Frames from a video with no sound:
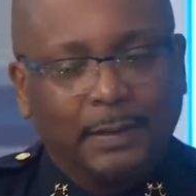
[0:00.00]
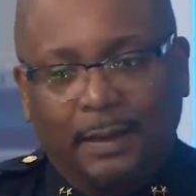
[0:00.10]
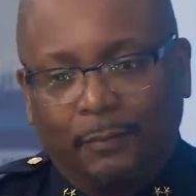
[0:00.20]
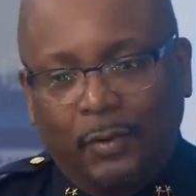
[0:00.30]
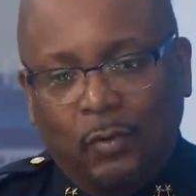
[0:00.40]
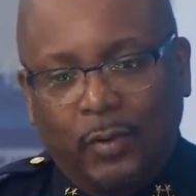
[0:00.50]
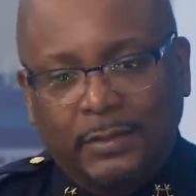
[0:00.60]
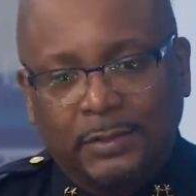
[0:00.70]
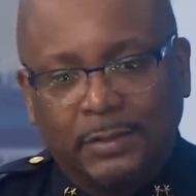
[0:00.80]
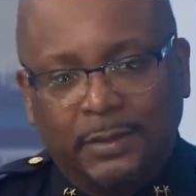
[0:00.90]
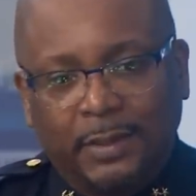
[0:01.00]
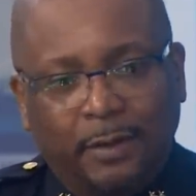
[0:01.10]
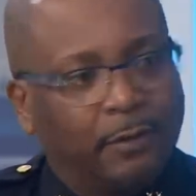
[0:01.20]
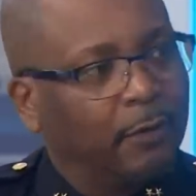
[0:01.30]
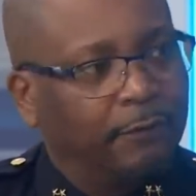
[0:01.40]
Uh, we're going to get
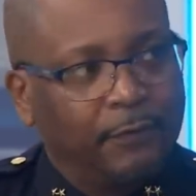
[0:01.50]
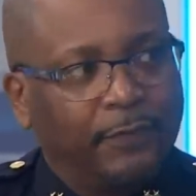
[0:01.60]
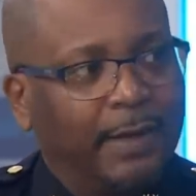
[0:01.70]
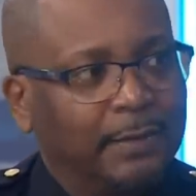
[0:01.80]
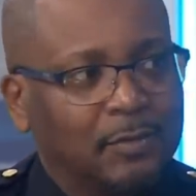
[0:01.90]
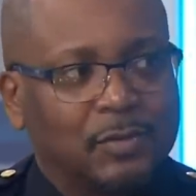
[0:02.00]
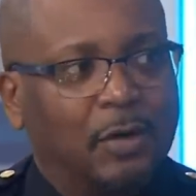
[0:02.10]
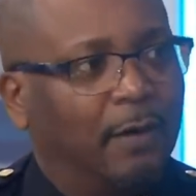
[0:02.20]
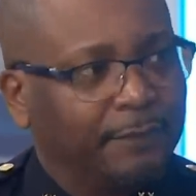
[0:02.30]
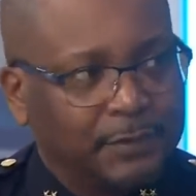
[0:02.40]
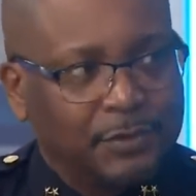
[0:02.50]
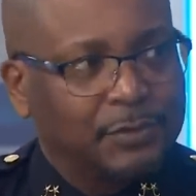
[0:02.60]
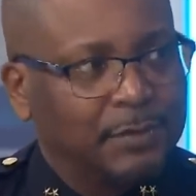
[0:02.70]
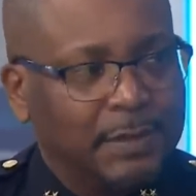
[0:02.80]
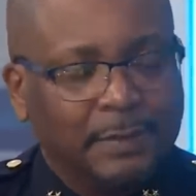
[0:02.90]
our curfew violators off the
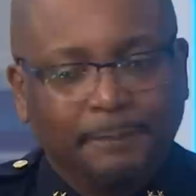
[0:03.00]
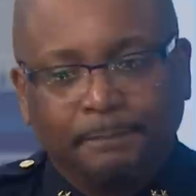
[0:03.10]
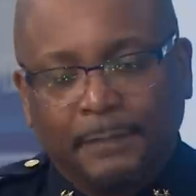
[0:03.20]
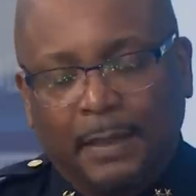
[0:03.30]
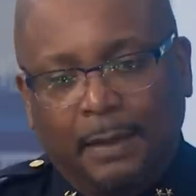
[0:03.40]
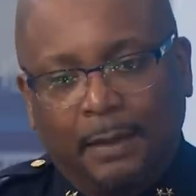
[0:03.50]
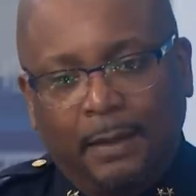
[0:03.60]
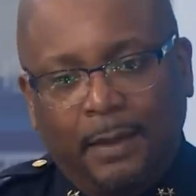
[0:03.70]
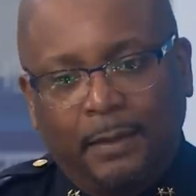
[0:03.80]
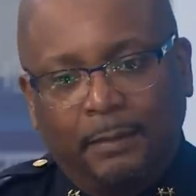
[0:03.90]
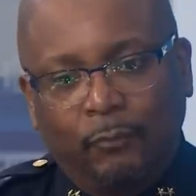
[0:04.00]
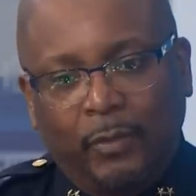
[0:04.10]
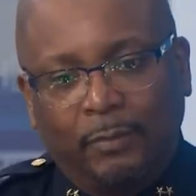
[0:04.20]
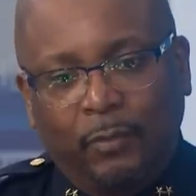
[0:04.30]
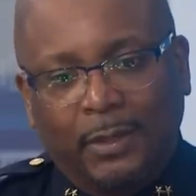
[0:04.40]
street, uh, and, and,
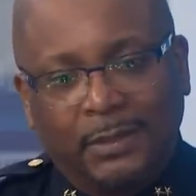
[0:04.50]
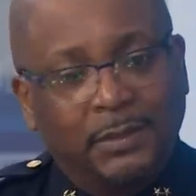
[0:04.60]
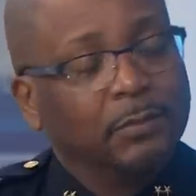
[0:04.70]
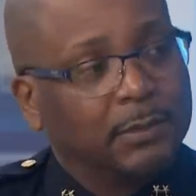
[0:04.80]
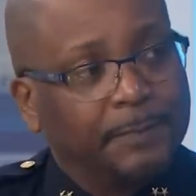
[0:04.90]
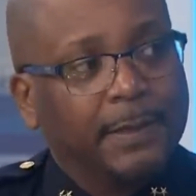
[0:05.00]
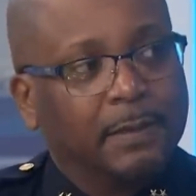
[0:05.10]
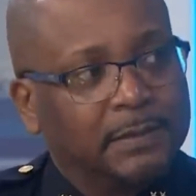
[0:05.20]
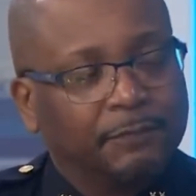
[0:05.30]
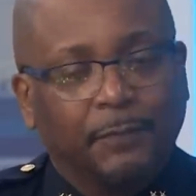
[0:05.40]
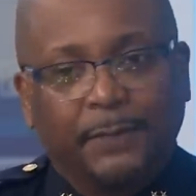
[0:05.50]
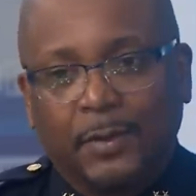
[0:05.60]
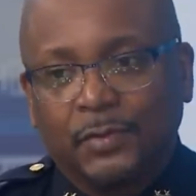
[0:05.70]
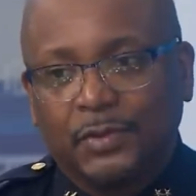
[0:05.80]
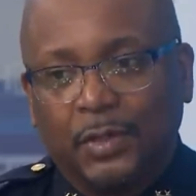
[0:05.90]
and we're going to deal with the parents. If the
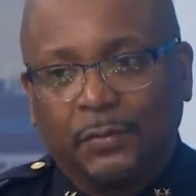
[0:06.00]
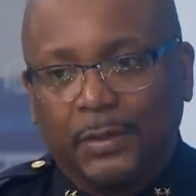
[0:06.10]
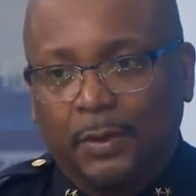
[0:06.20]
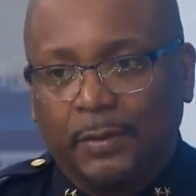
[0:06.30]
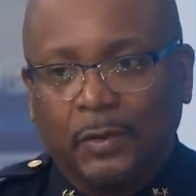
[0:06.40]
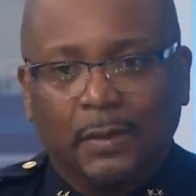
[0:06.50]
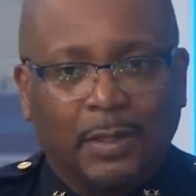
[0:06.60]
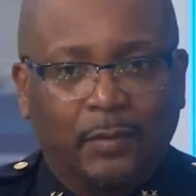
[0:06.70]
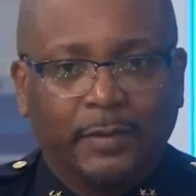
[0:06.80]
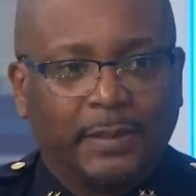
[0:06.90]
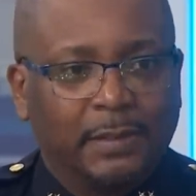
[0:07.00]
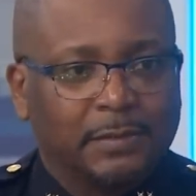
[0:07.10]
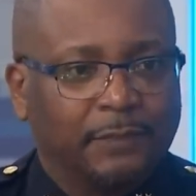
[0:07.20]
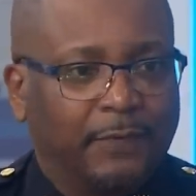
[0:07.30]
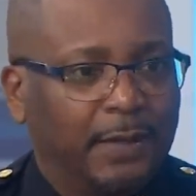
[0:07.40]
parents don't know and they're allowing their kids
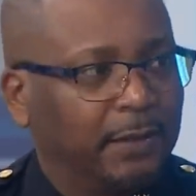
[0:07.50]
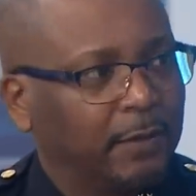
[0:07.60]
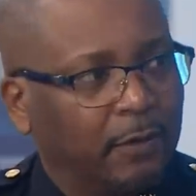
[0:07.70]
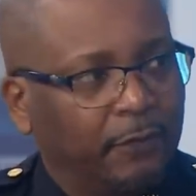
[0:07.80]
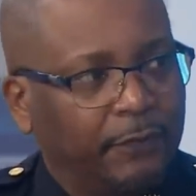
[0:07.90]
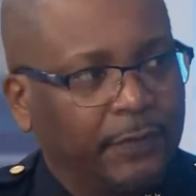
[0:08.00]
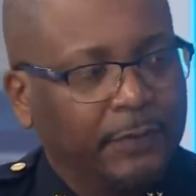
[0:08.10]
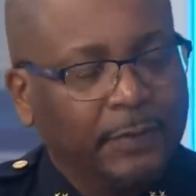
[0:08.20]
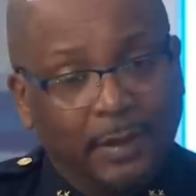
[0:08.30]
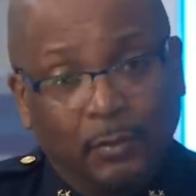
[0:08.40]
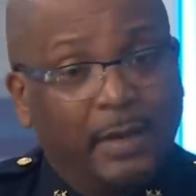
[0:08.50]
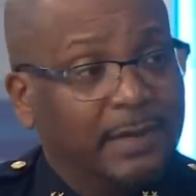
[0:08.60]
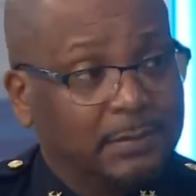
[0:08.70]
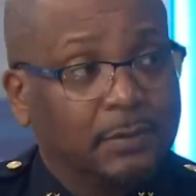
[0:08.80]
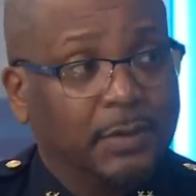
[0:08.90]
to violate curfew, and we'll
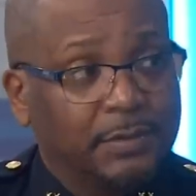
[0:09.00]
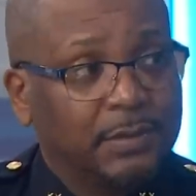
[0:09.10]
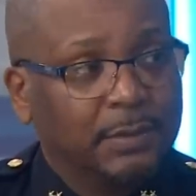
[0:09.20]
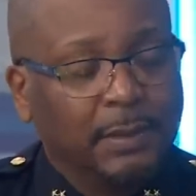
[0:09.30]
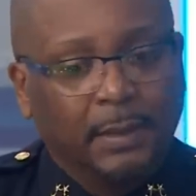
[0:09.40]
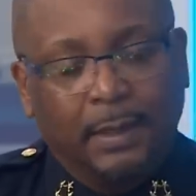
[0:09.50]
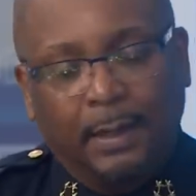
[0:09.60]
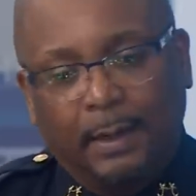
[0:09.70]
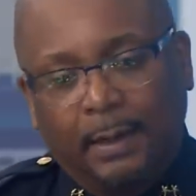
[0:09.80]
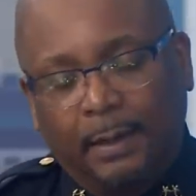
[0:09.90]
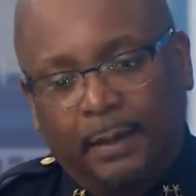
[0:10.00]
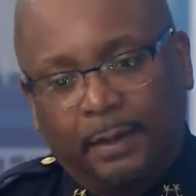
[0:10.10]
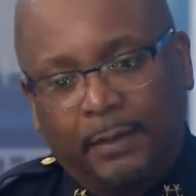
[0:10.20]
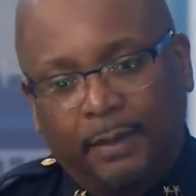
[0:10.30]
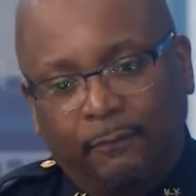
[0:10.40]
ask the question uh,
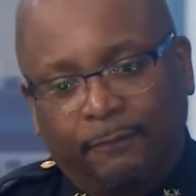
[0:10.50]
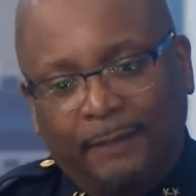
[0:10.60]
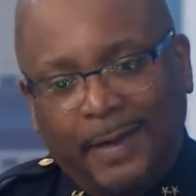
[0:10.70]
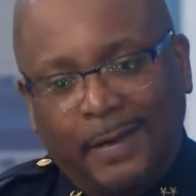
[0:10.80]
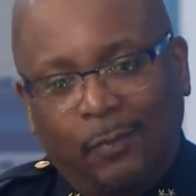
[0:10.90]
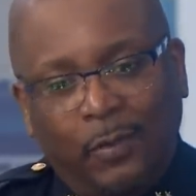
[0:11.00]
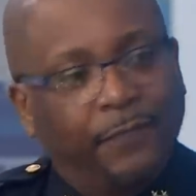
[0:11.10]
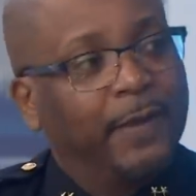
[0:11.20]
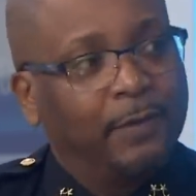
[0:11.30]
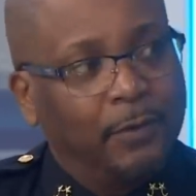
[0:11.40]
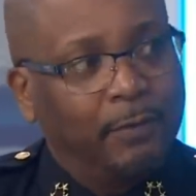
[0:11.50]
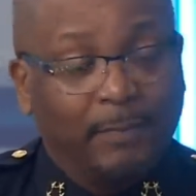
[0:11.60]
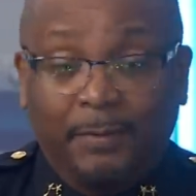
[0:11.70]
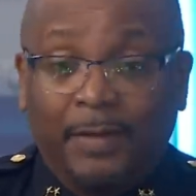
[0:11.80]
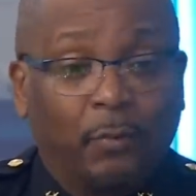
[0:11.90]
and, and find out what they knew. And
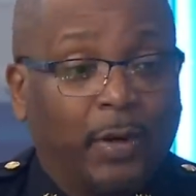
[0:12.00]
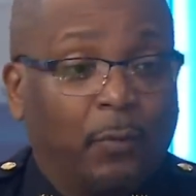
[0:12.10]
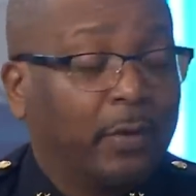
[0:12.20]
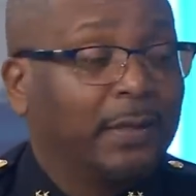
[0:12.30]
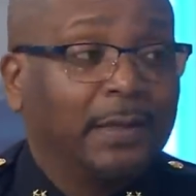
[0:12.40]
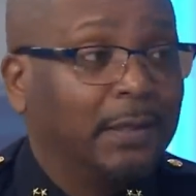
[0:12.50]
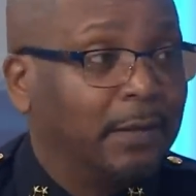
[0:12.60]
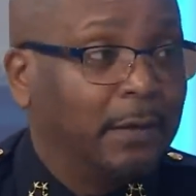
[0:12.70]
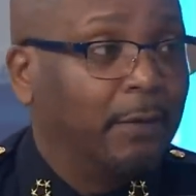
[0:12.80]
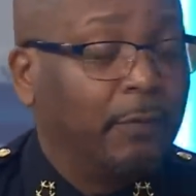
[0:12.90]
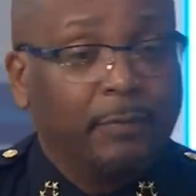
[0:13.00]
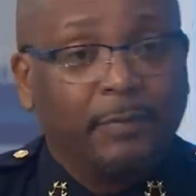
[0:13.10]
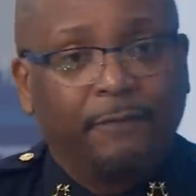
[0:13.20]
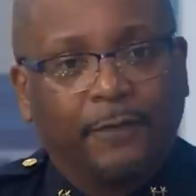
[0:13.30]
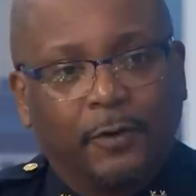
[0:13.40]
maybe they were at work and they didn't know. It wouldn't
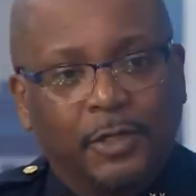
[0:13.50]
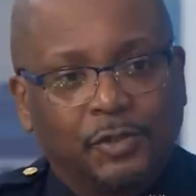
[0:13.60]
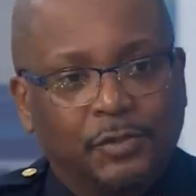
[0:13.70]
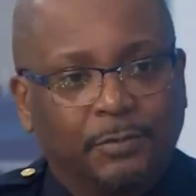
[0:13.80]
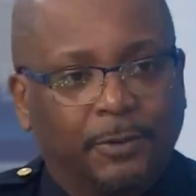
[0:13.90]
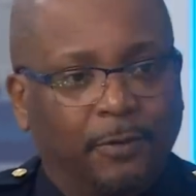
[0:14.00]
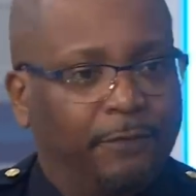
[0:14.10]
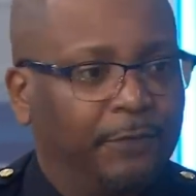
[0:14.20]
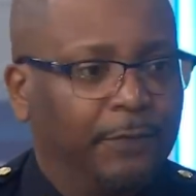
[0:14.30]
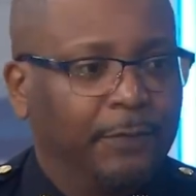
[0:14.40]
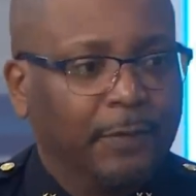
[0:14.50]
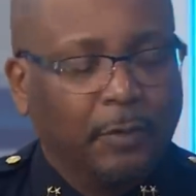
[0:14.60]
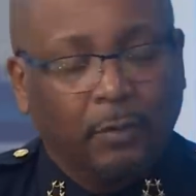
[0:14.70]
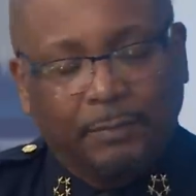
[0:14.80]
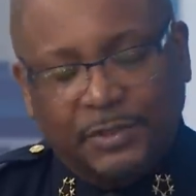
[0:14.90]
be fair to issue them a curfew
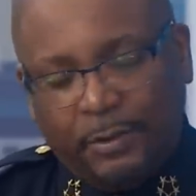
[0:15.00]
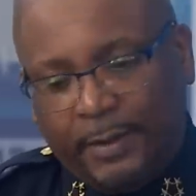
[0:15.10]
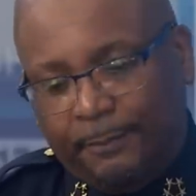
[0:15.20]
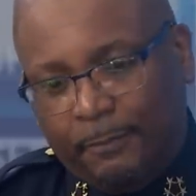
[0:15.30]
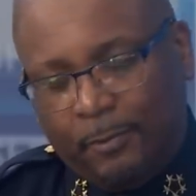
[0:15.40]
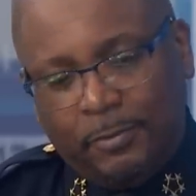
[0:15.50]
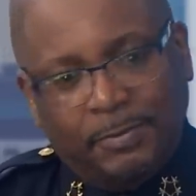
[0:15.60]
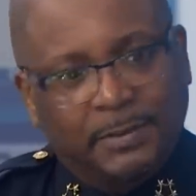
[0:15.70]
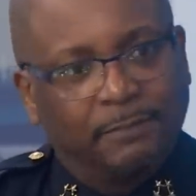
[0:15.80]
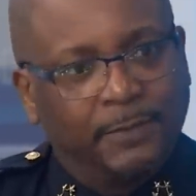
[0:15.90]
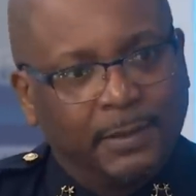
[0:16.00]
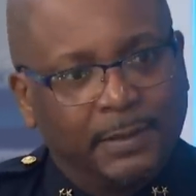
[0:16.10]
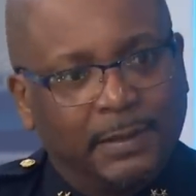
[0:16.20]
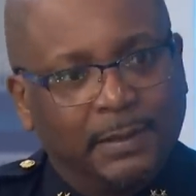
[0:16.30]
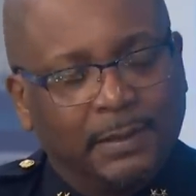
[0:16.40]
or, I'm sorry, a parental
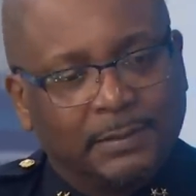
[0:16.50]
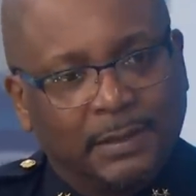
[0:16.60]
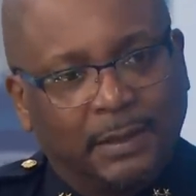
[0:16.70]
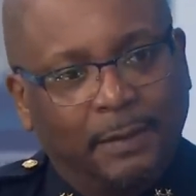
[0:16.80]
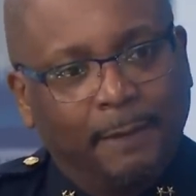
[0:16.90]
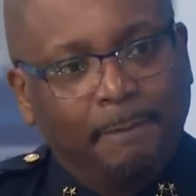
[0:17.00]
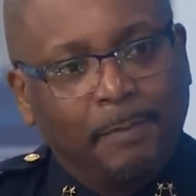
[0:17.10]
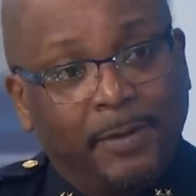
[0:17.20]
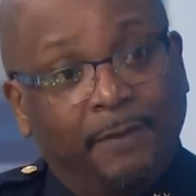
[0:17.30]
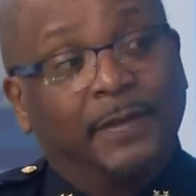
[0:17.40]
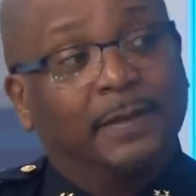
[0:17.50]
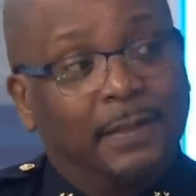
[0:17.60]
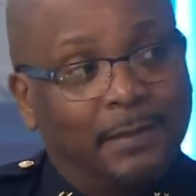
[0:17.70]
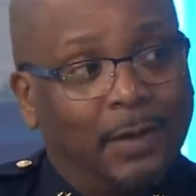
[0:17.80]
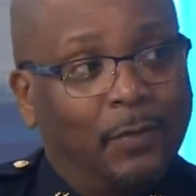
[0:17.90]
responsibility uh, ticket. But if they
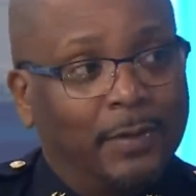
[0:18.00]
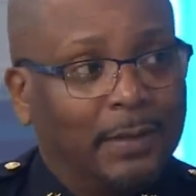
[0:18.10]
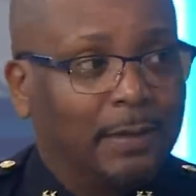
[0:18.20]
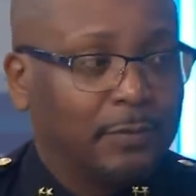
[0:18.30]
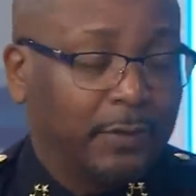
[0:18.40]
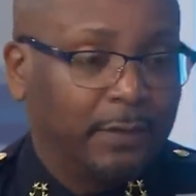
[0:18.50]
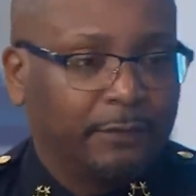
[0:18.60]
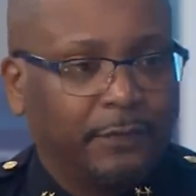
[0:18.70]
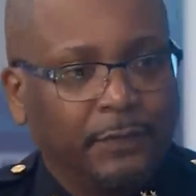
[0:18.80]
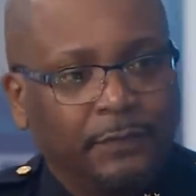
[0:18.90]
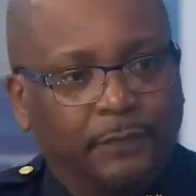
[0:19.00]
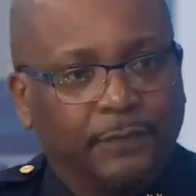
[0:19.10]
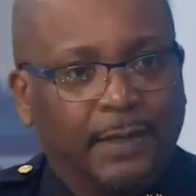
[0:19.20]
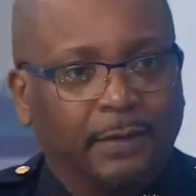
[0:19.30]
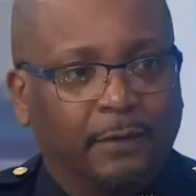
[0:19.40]
did know and allowed their kids to, to
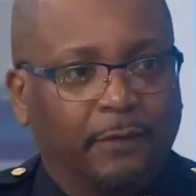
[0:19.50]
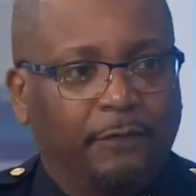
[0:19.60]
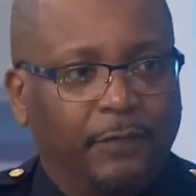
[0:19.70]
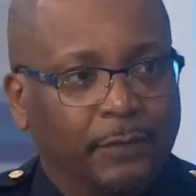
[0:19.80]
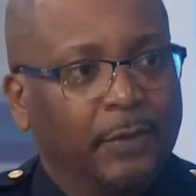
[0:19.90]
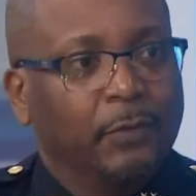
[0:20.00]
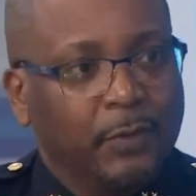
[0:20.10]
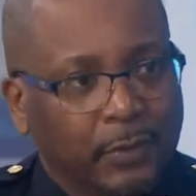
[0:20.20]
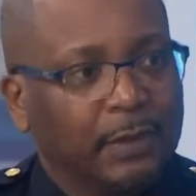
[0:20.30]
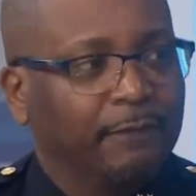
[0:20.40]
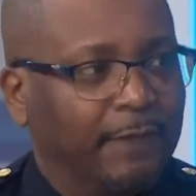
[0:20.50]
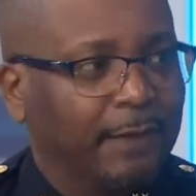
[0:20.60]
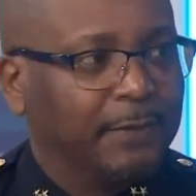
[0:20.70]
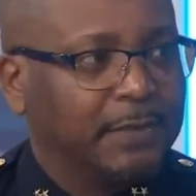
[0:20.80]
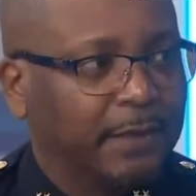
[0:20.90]
violate curfew, we will, in
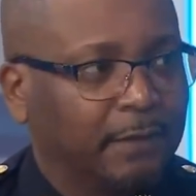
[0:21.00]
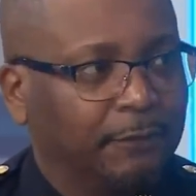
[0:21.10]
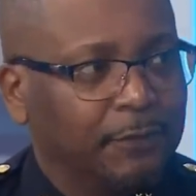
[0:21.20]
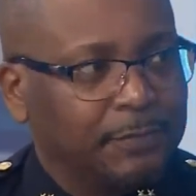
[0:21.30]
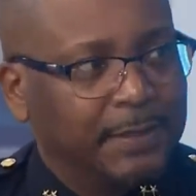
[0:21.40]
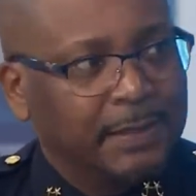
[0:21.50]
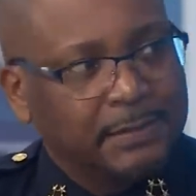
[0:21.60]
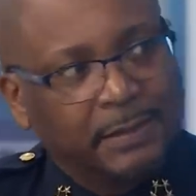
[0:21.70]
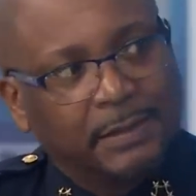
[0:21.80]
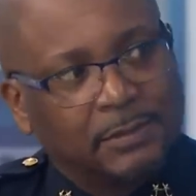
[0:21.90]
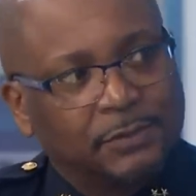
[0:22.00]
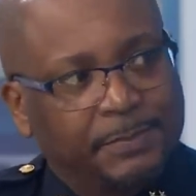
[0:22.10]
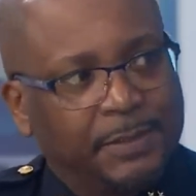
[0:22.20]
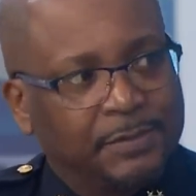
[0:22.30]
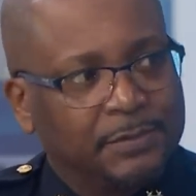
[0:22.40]
fact, be taking enforcement action against those
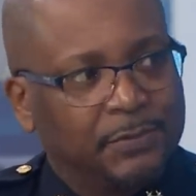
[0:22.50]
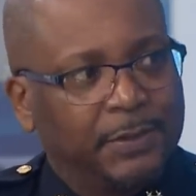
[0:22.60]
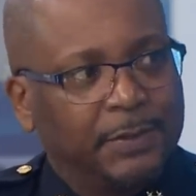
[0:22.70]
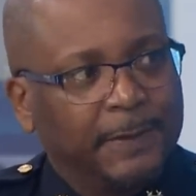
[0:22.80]
parents as well.